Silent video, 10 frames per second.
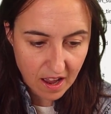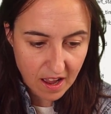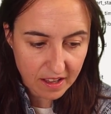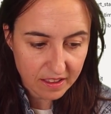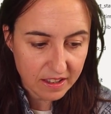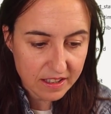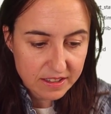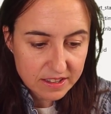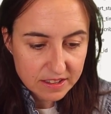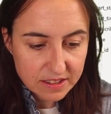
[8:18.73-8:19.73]
And
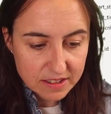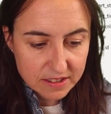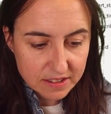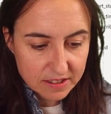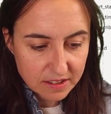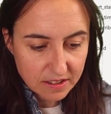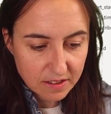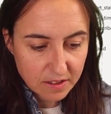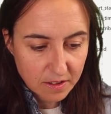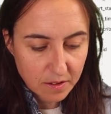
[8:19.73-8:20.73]
this is
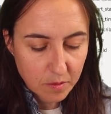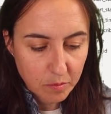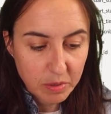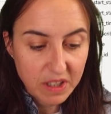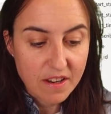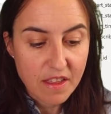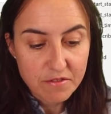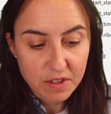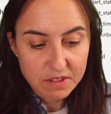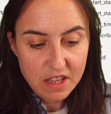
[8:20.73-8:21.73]
bigger
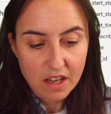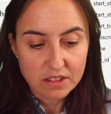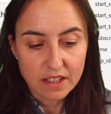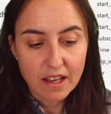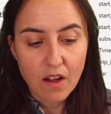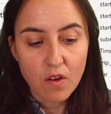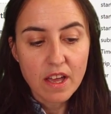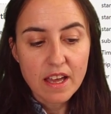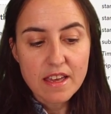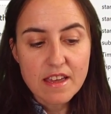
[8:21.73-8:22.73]
than 50,000. Now,
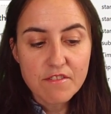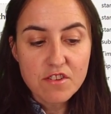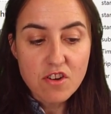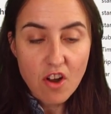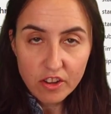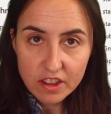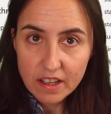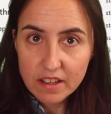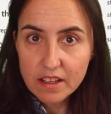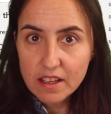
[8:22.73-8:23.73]
if
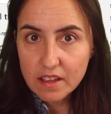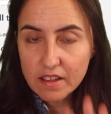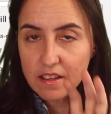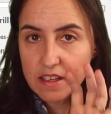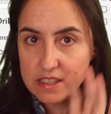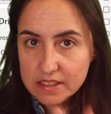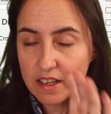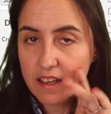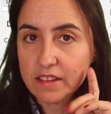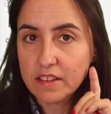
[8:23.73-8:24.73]
nothing is
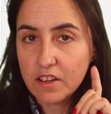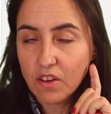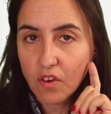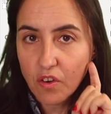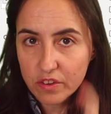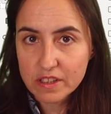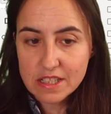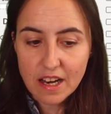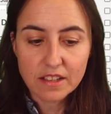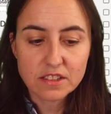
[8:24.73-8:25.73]
selected on the
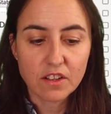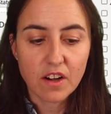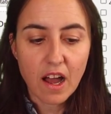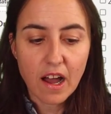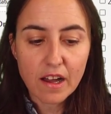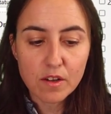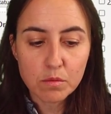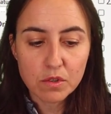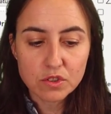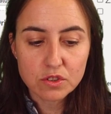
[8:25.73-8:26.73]
slicer, I
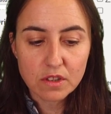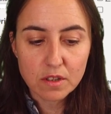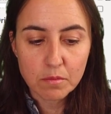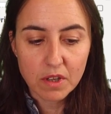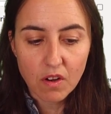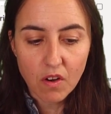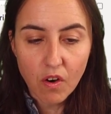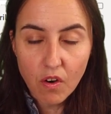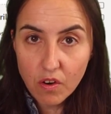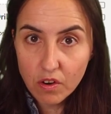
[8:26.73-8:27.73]
want you to give me
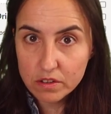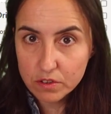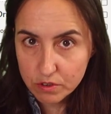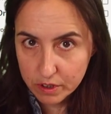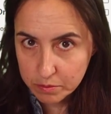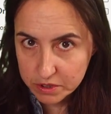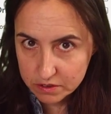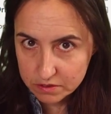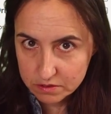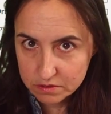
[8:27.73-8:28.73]
all the trips.
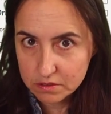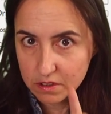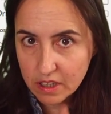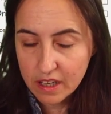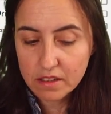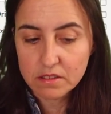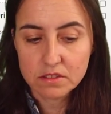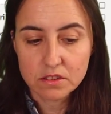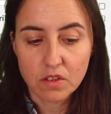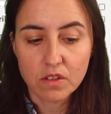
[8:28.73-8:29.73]
Okay,
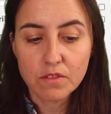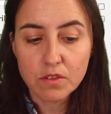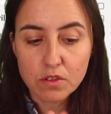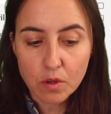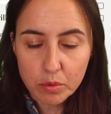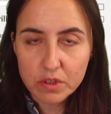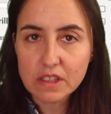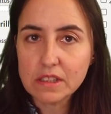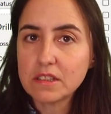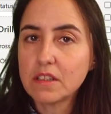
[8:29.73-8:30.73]
so if you don't put
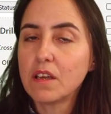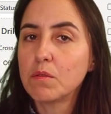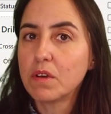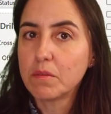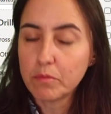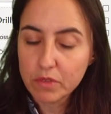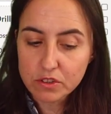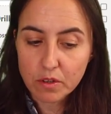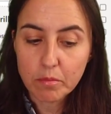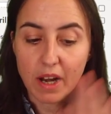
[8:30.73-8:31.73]
this, it will
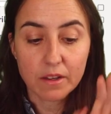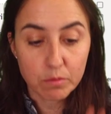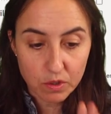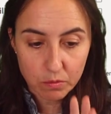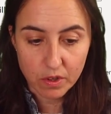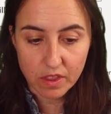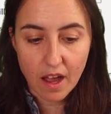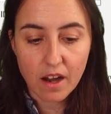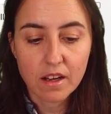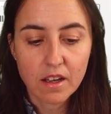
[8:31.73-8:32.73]
return blank. We don't want
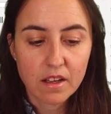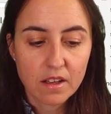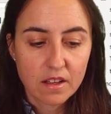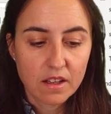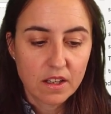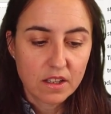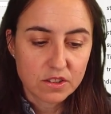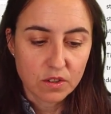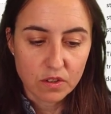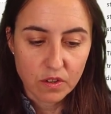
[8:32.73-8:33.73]
that.
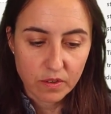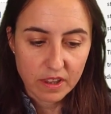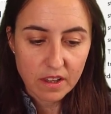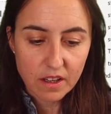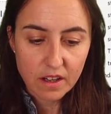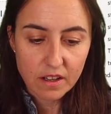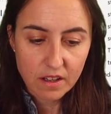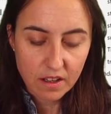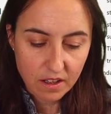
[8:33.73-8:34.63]
So go in there.